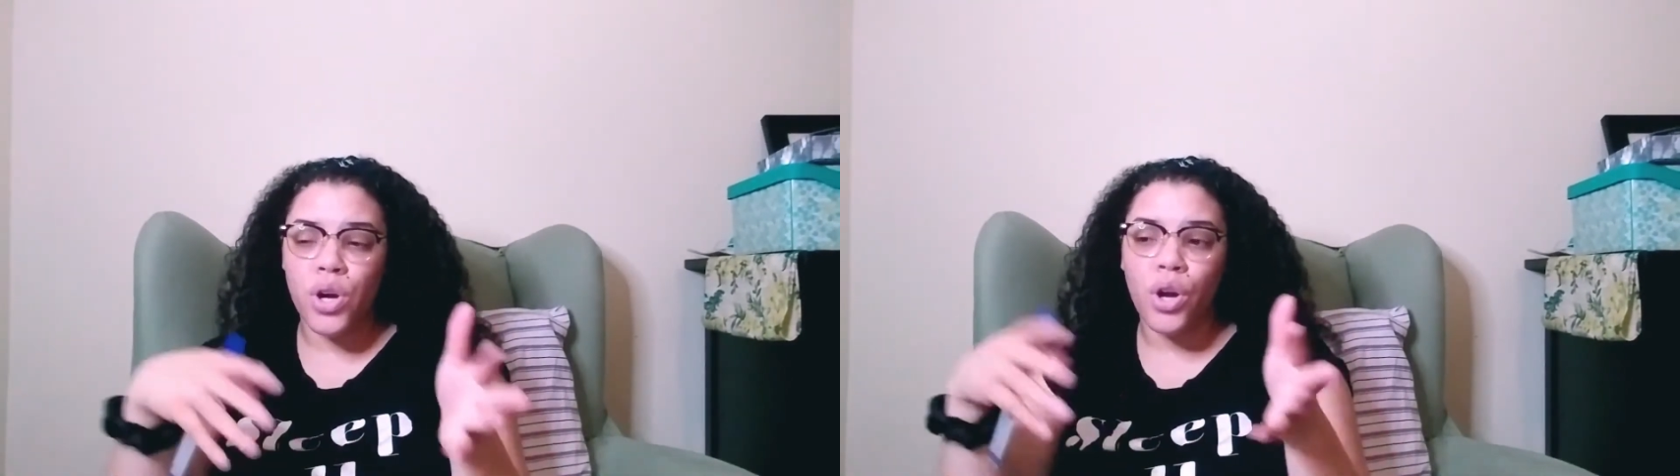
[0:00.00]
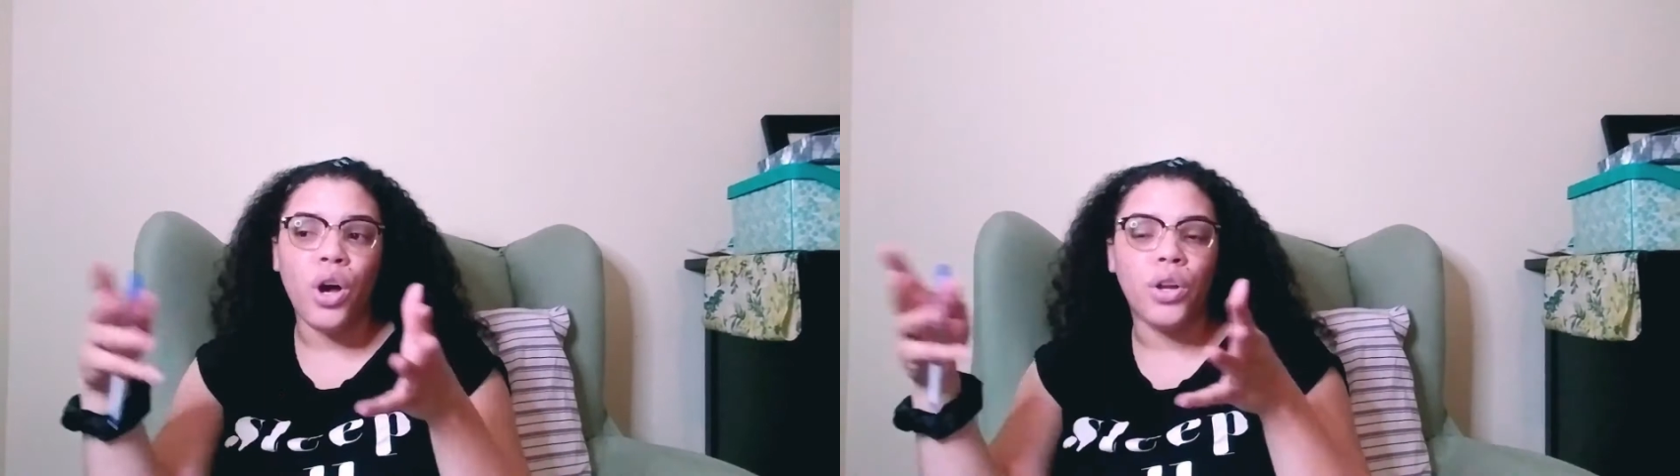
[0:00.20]

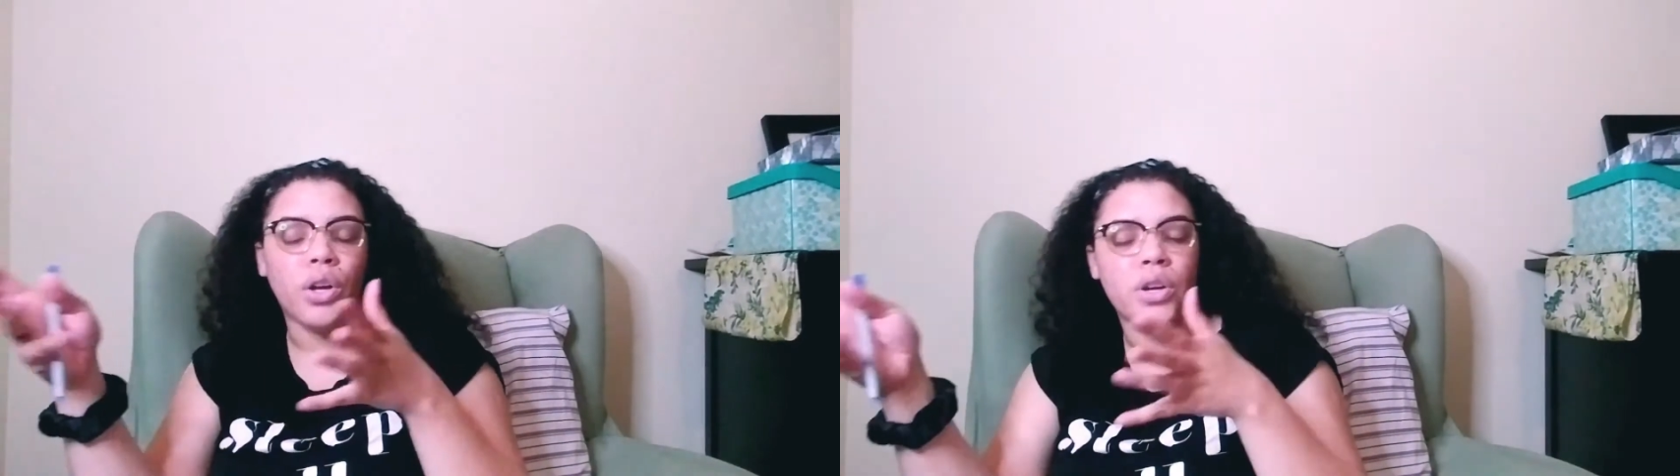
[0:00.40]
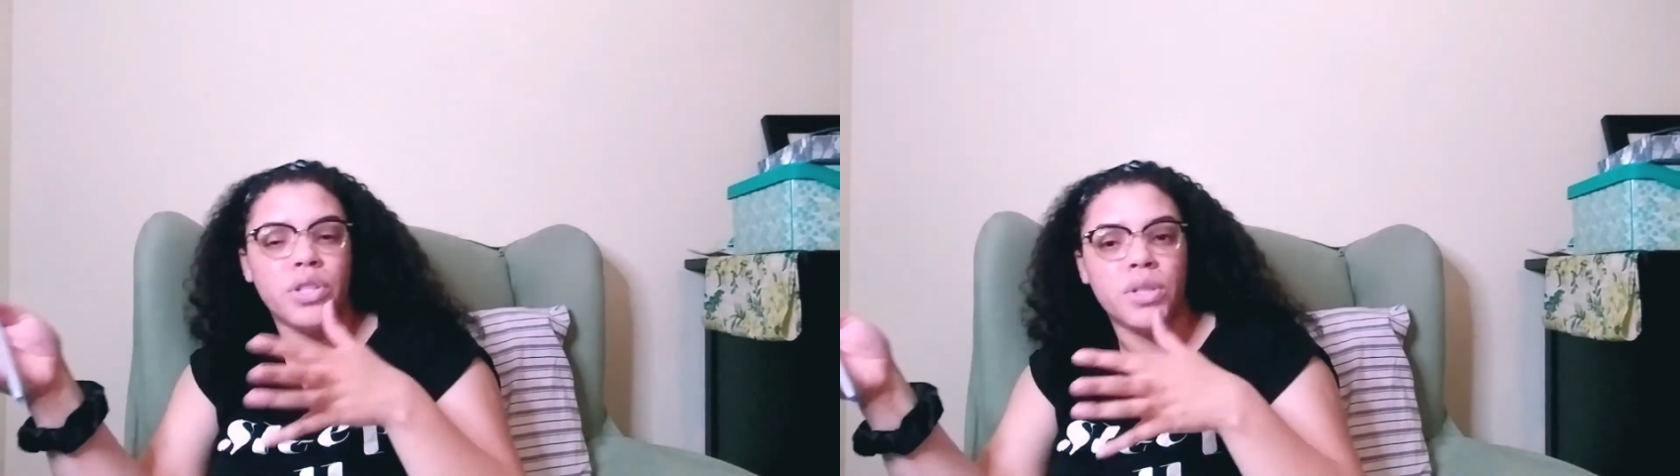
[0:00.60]
called our
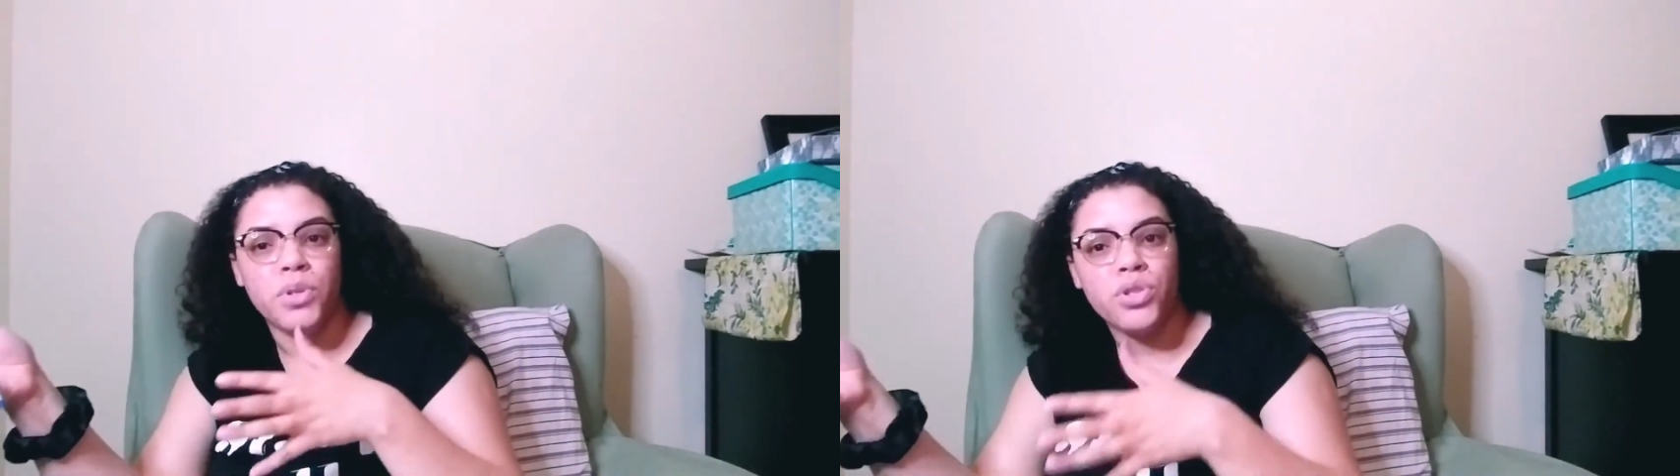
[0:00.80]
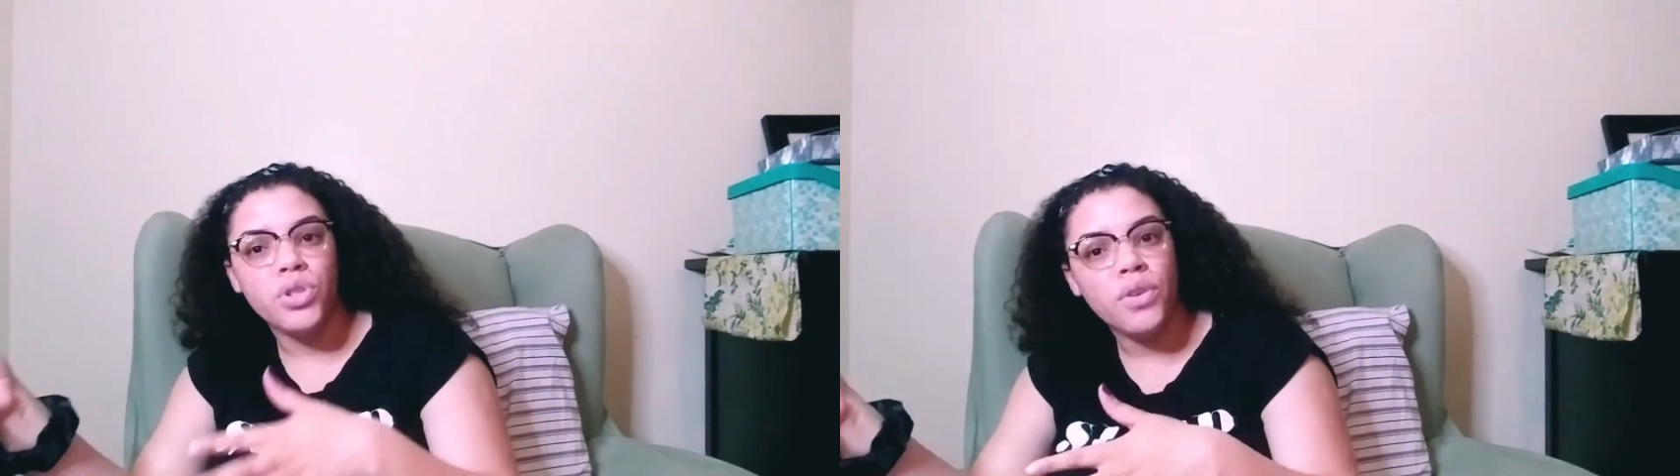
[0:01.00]
customer
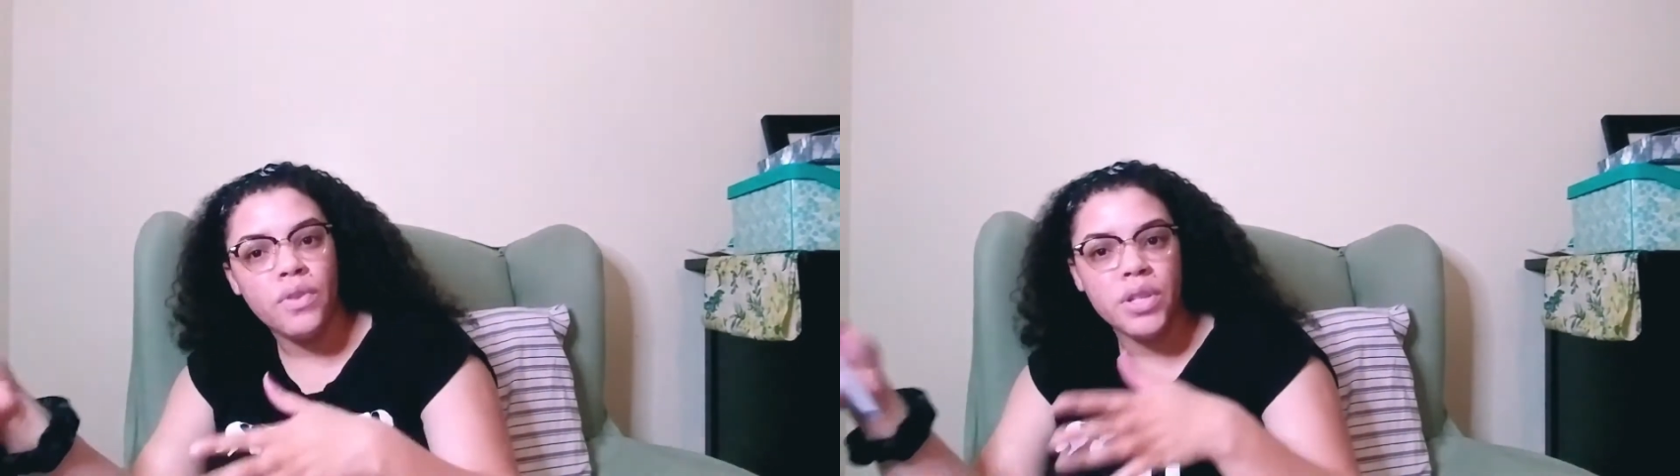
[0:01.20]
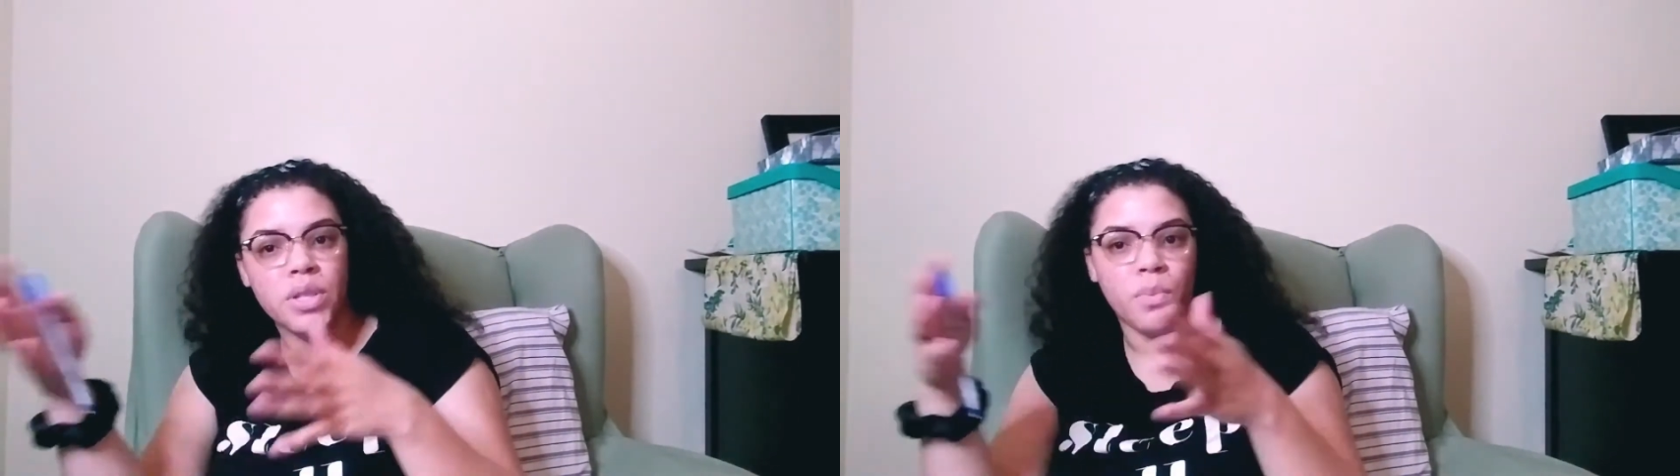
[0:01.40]

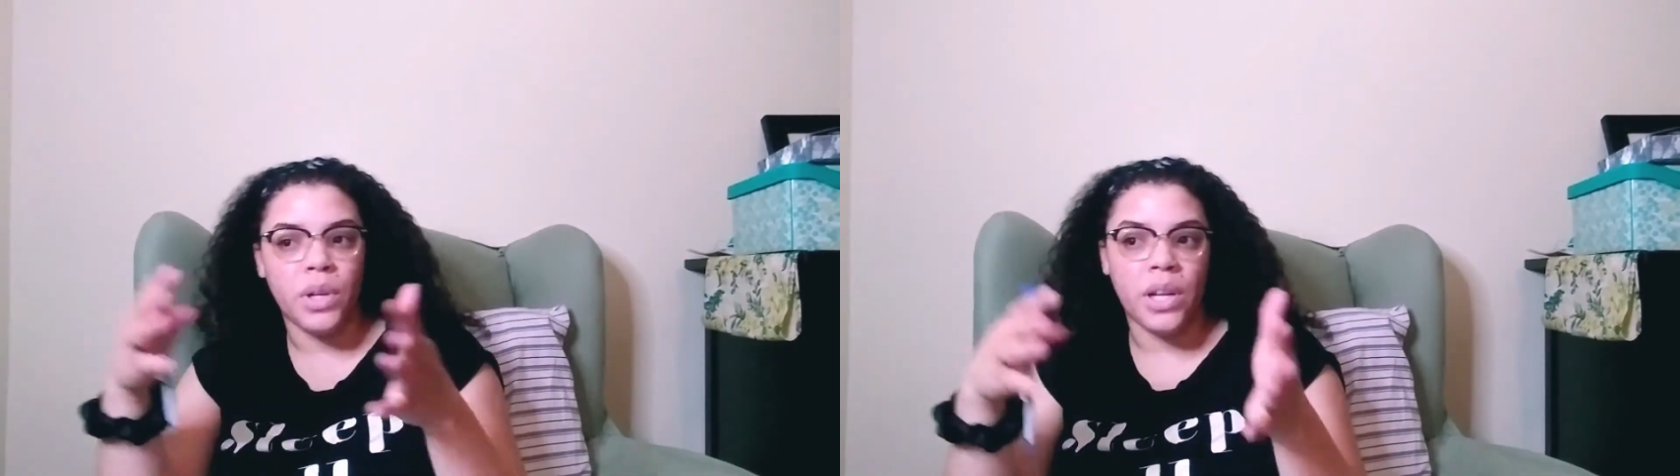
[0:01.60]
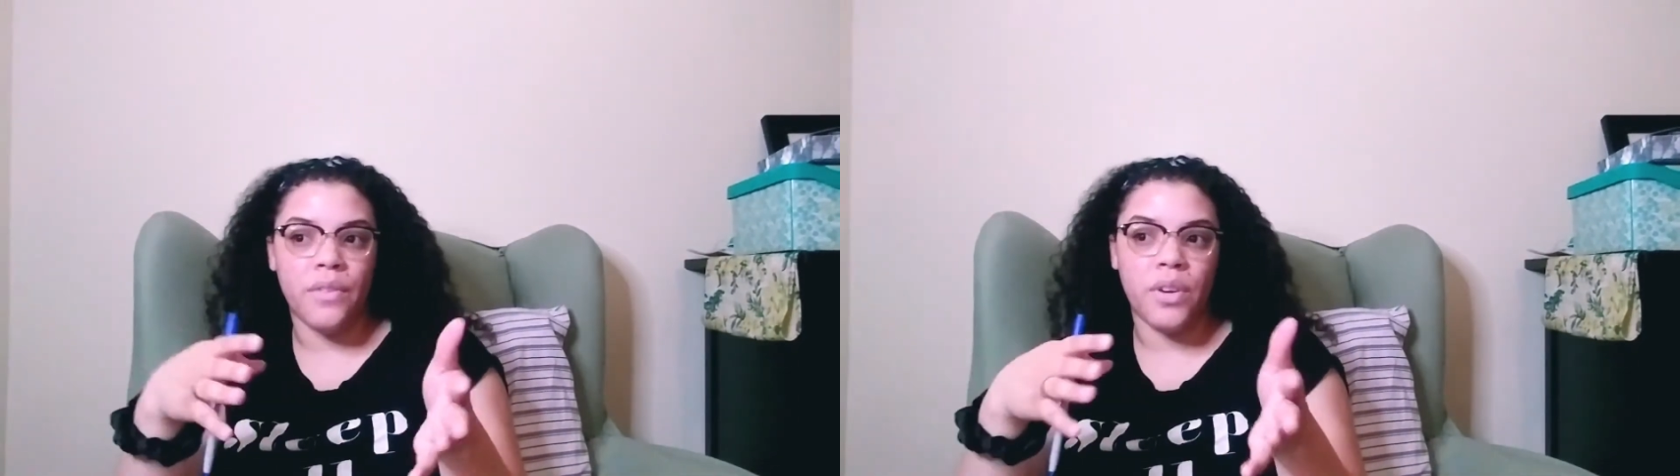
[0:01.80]
service,
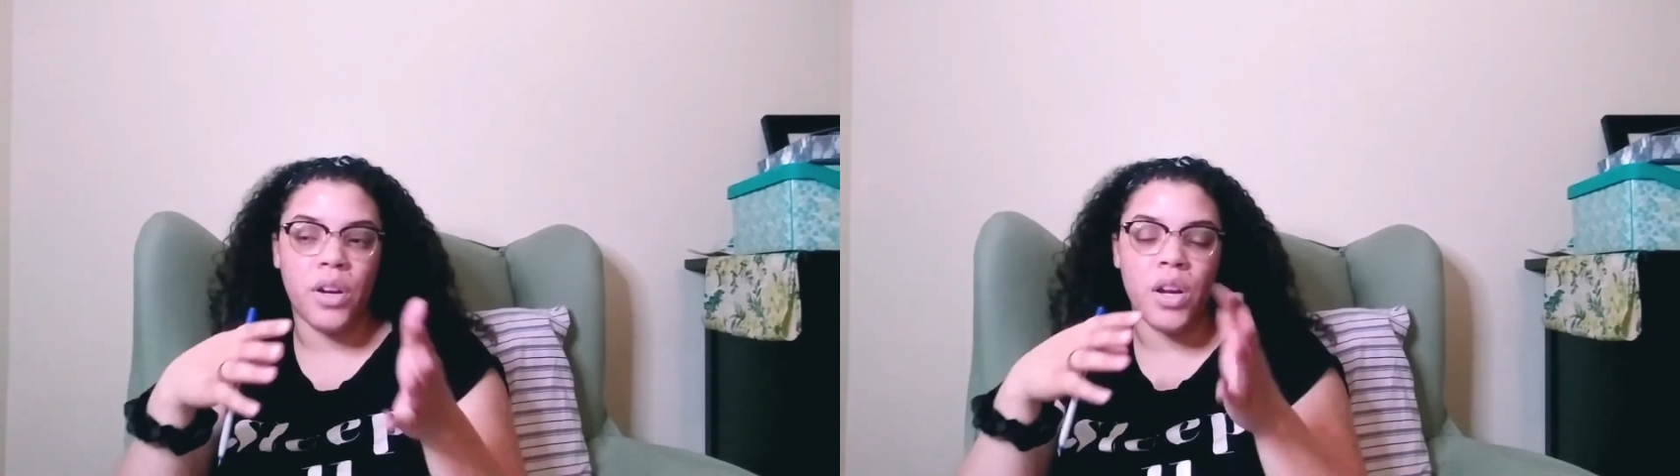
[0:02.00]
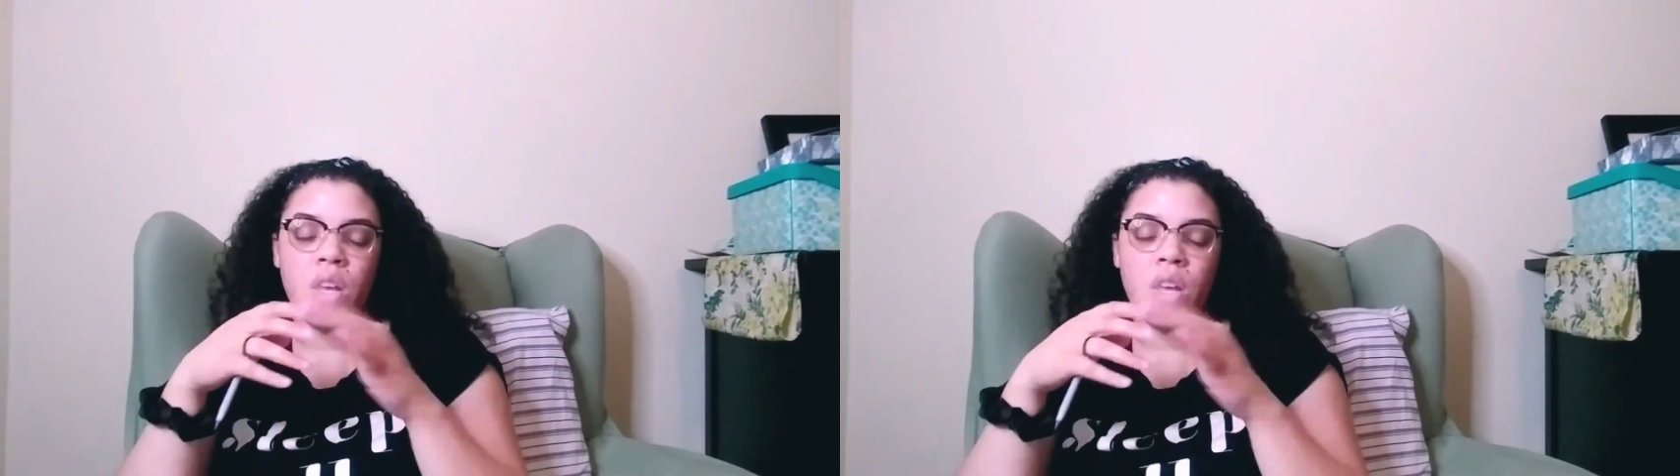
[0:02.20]
whatever.